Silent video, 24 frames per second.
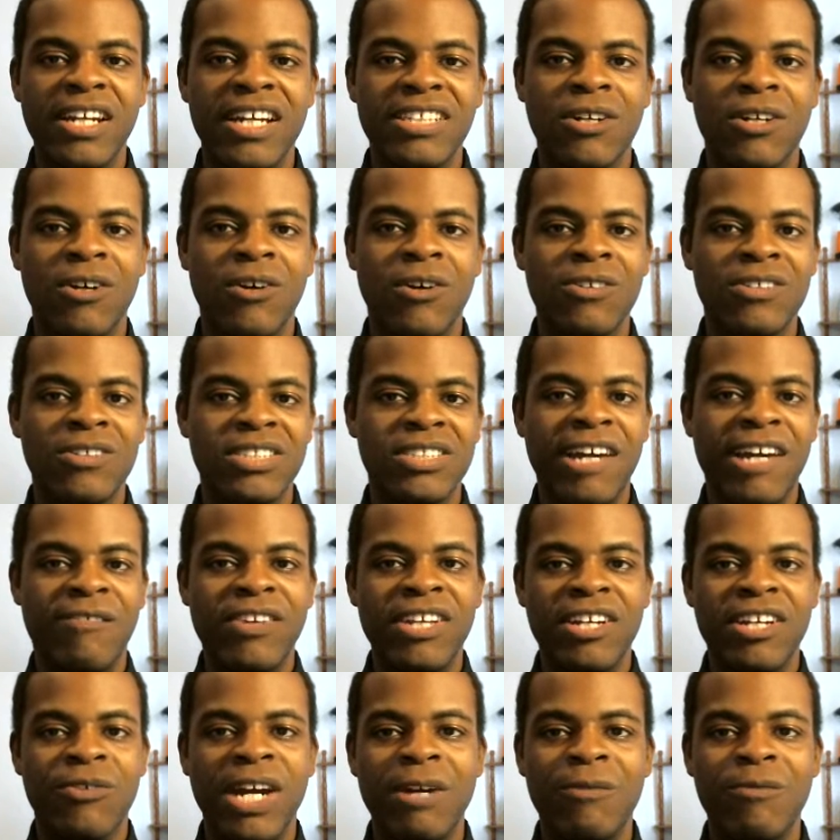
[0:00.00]
So
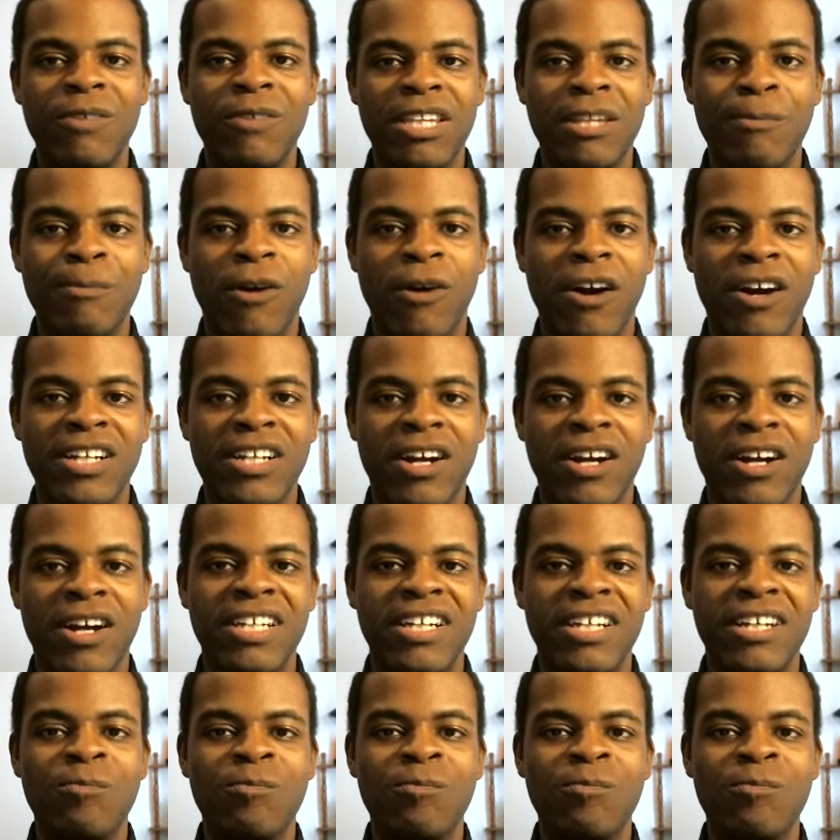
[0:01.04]
definitely great with the marketing.